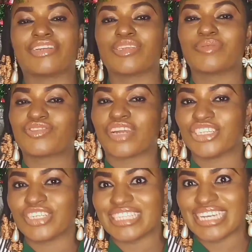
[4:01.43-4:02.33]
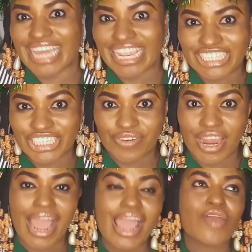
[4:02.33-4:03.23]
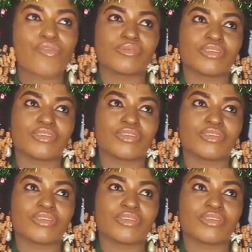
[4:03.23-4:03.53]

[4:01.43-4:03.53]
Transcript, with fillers: Christmas traditions in Nigeria, Christmas